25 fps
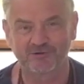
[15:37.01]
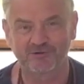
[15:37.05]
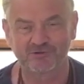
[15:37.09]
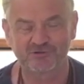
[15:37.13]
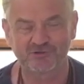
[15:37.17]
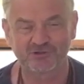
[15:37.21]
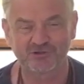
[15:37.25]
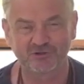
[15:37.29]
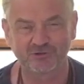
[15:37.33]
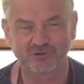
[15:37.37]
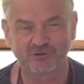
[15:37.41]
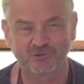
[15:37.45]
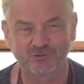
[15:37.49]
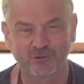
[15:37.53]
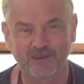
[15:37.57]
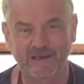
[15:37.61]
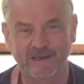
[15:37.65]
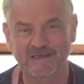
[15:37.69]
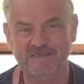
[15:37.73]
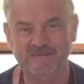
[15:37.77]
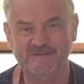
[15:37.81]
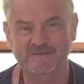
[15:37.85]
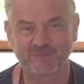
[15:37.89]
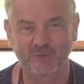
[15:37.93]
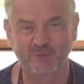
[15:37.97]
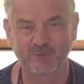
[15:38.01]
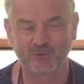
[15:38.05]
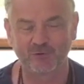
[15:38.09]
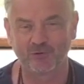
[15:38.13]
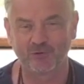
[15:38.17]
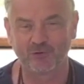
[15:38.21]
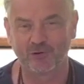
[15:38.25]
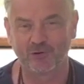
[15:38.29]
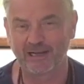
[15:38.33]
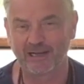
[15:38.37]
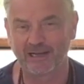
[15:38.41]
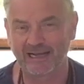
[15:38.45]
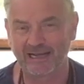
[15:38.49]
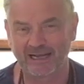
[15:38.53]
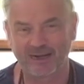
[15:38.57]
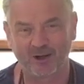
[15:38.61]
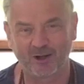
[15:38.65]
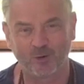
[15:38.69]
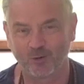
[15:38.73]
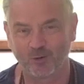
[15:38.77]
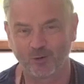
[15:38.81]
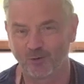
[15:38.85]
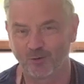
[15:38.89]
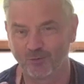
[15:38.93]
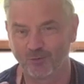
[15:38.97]
to explore
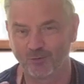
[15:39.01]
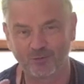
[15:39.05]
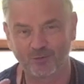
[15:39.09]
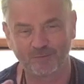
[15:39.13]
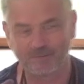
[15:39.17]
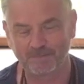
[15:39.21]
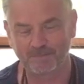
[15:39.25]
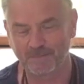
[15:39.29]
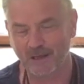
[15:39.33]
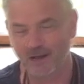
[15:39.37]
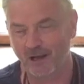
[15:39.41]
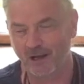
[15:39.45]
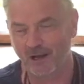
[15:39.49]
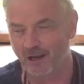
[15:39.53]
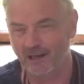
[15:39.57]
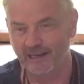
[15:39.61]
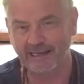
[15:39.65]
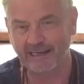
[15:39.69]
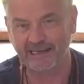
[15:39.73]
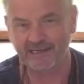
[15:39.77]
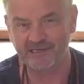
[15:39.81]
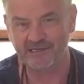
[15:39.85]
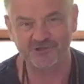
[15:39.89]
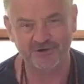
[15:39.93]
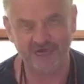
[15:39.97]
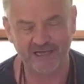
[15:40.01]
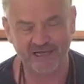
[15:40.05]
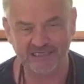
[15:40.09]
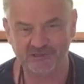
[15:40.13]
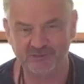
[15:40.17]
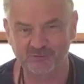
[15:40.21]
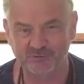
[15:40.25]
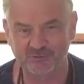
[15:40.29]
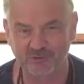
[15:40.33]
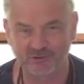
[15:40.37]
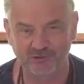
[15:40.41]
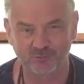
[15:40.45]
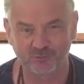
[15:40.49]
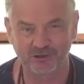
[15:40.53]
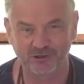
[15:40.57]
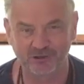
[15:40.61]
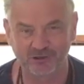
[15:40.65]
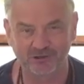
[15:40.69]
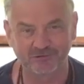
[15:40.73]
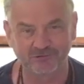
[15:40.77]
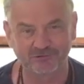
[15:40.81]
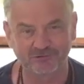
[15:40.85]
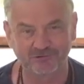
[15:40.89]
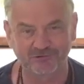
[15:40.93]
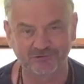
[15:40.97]
how I interact with the
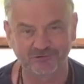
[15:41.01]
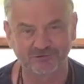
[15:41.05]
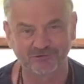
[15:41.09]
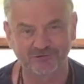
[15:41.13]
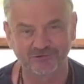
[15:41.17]
world